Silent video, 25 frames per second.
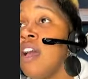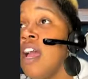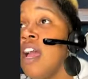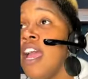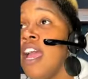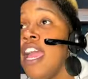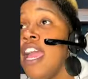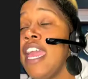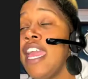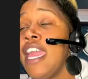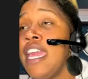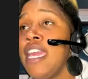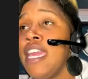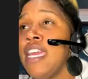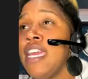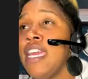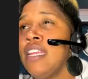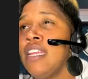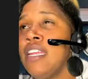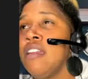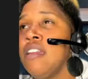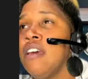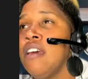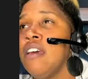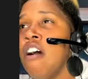And
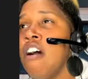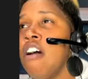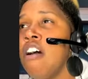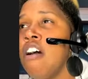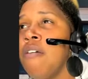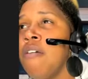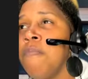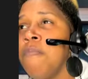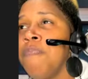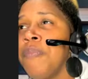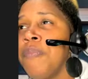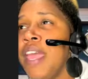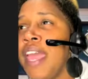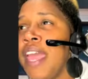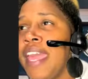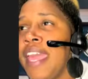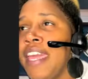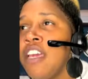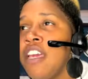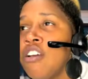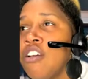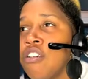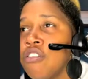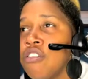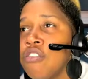
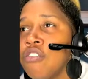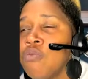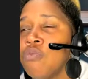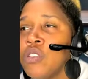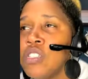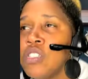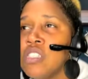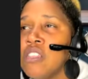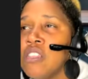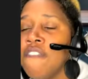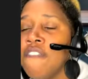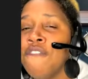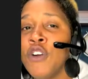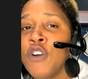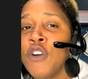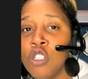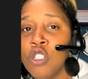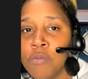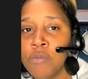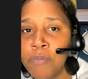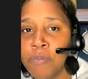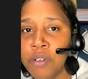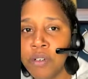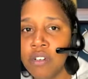Anchored was the first book,